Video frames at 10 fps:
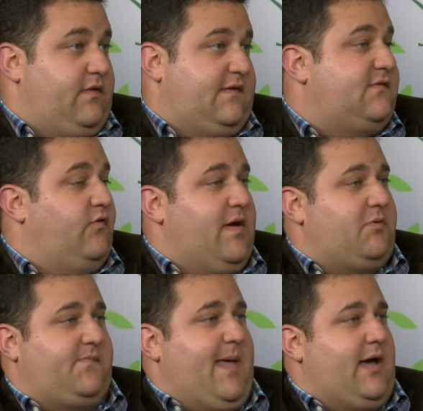this
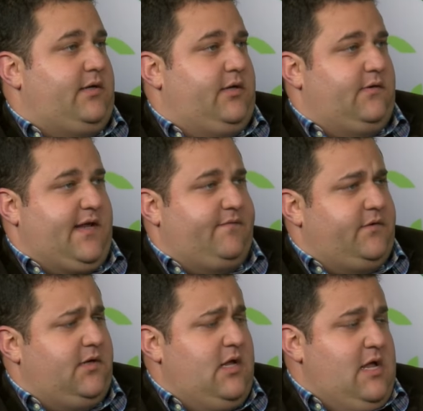November's ballot here in
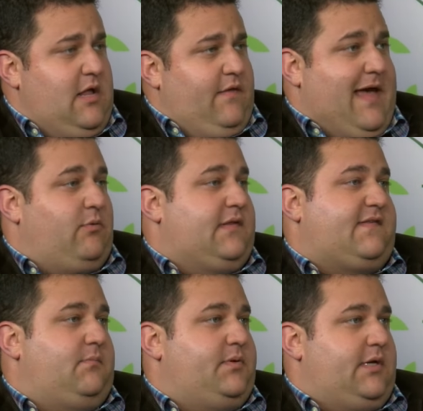Denver that would
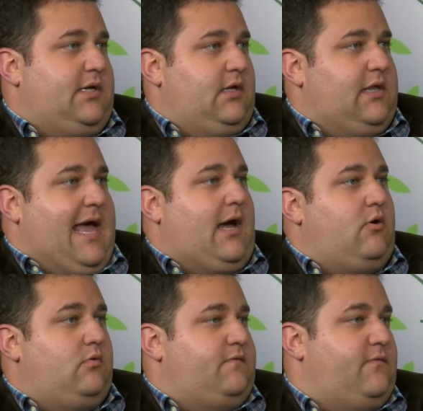simply
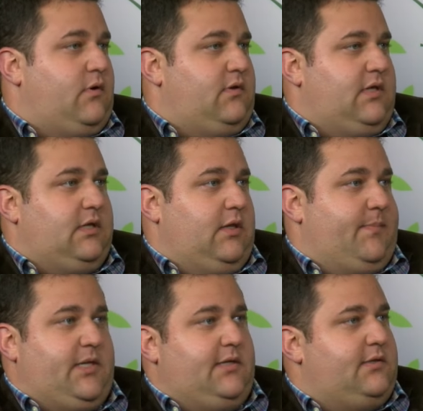allow for the
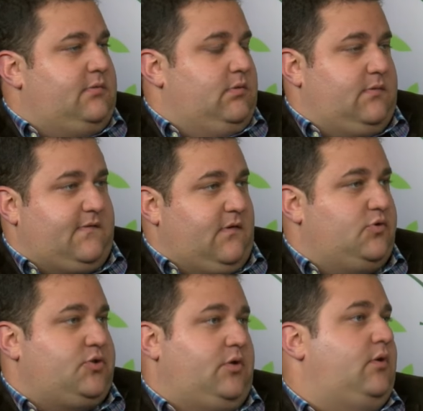limited
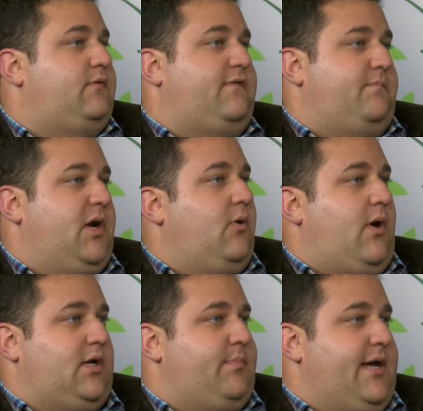social use of
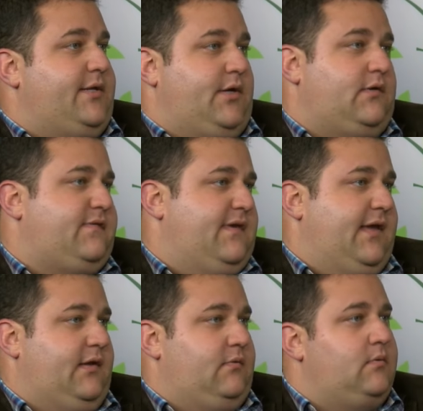marijuana by adults
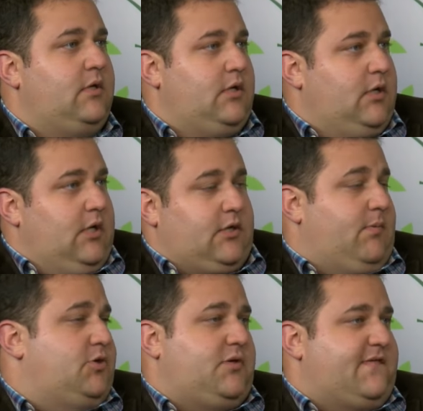in
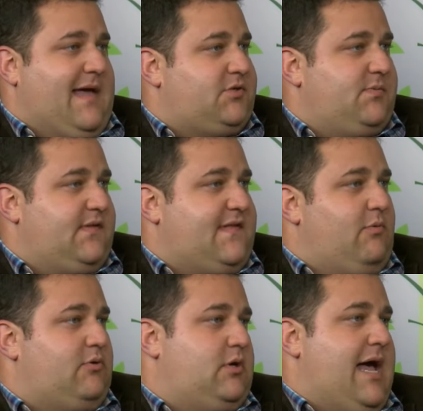commercial establishments that
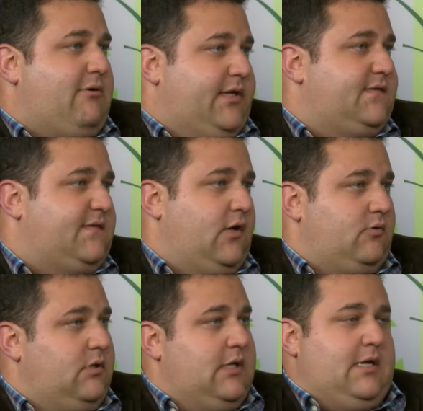want to allow it.
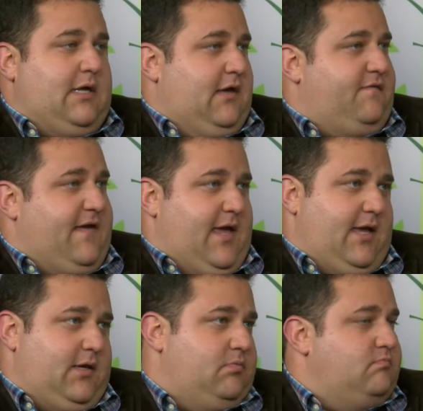So, if
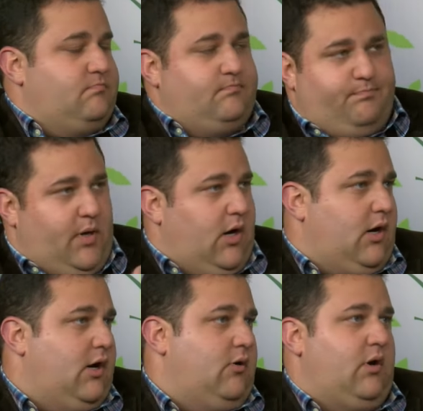a
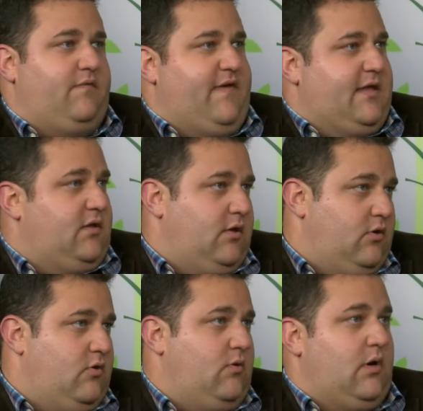bar or a
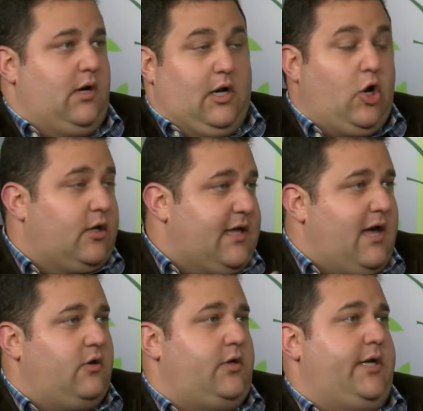venue or an art
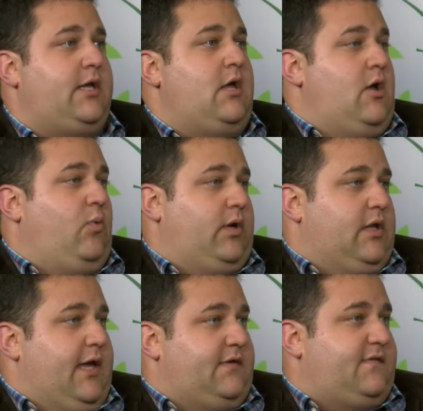gallery would
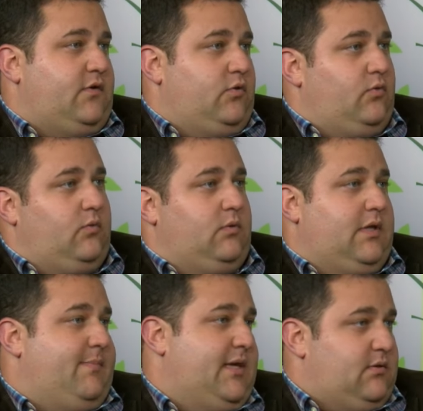like to
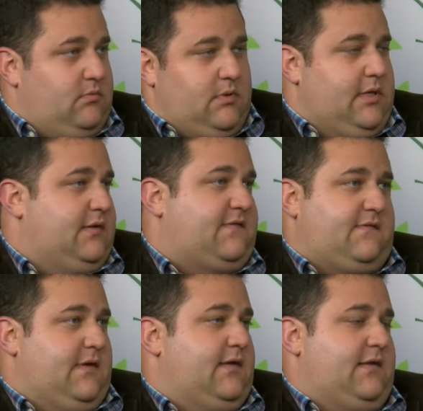limit
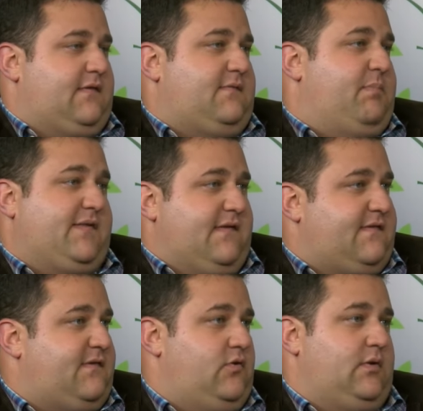it's it's
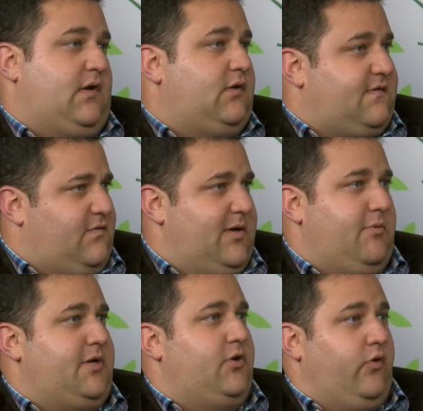business to adults
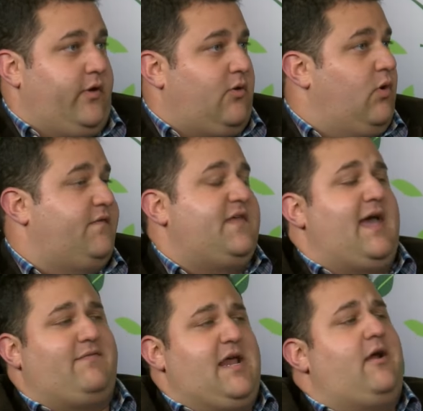21 and older, or if they
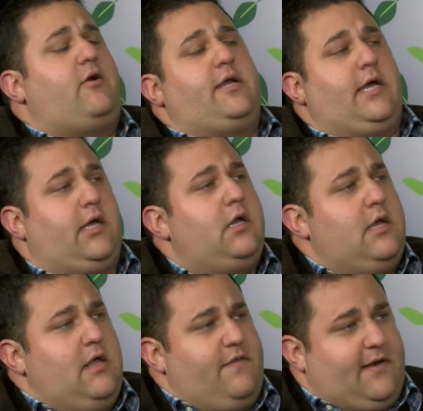have an area
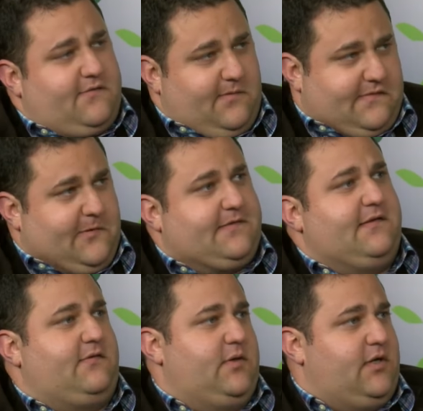that is
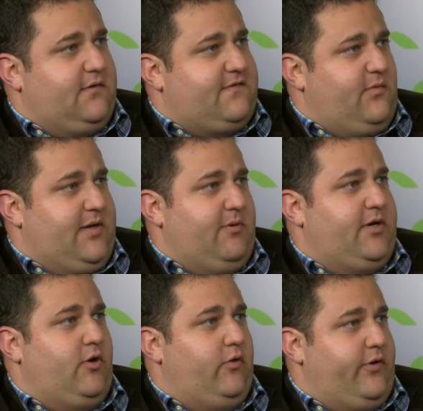restricted to adults
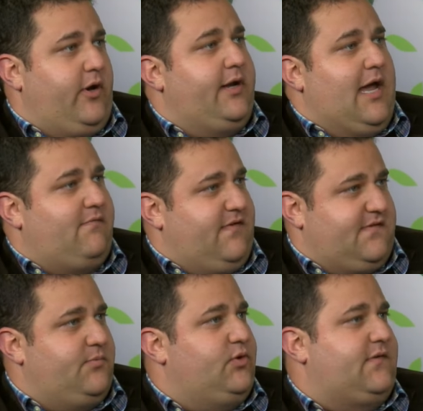21 and older and not
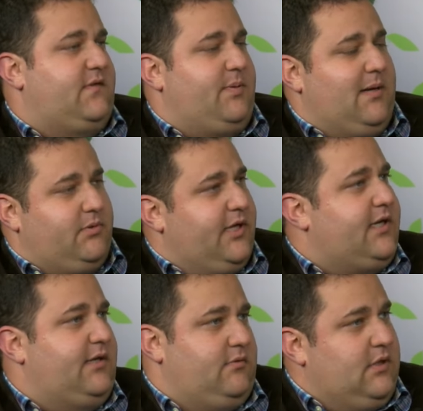visible to the
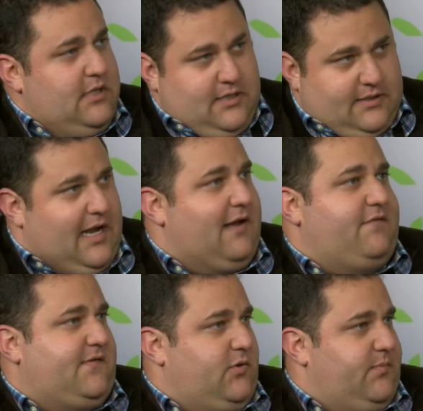public and not
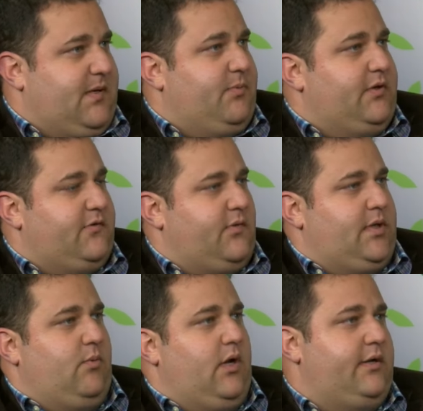visible to people under
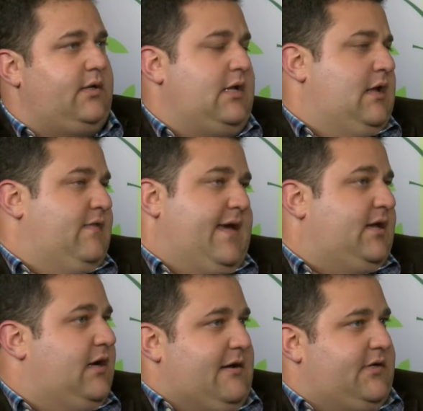21, they
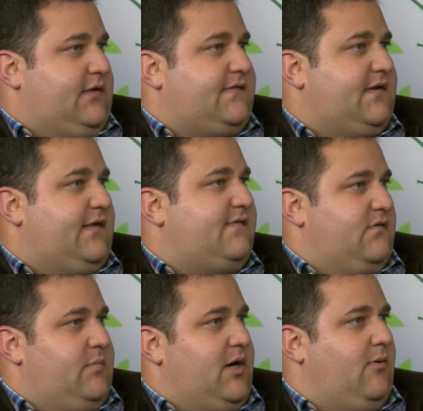can allow adults to
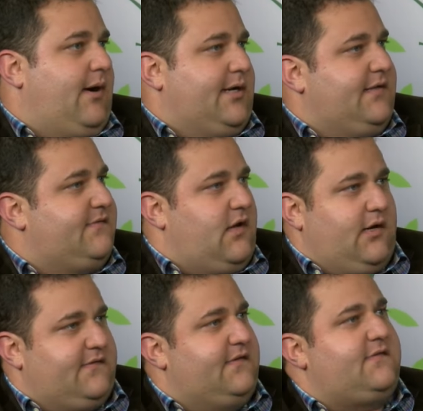consume marijuana as
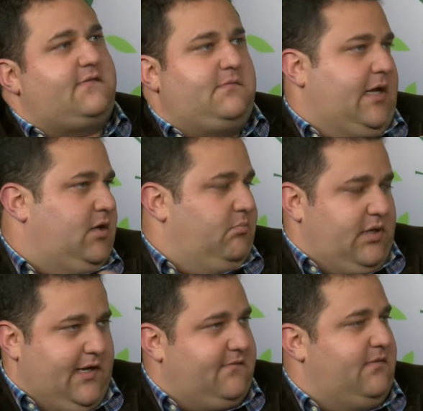long as it's in
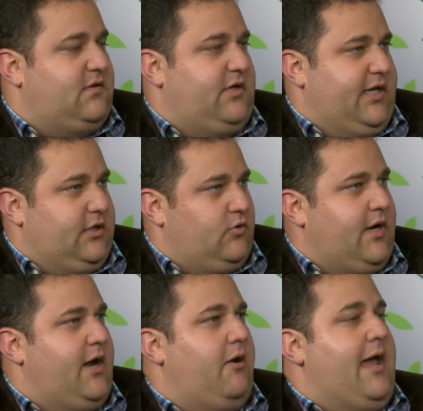compliance with the Clean Indoor
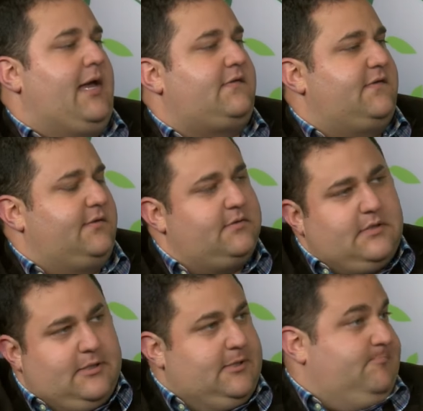Air Act and
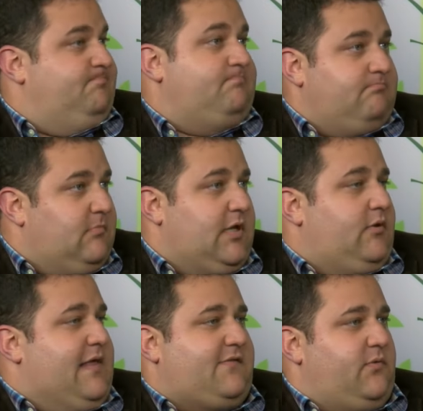you
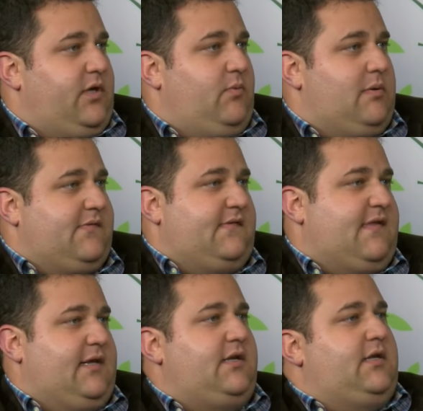know that's really what was
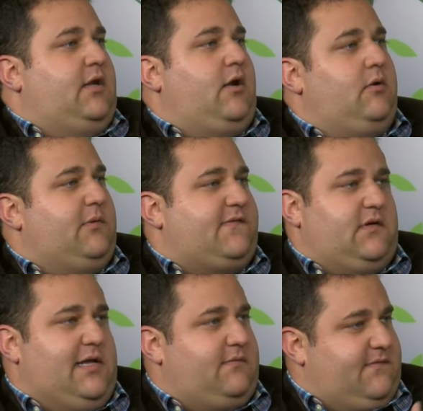intended here was to
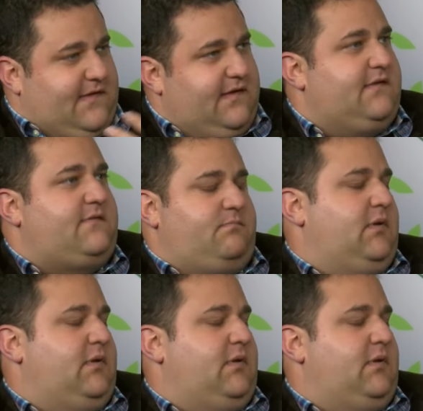let cities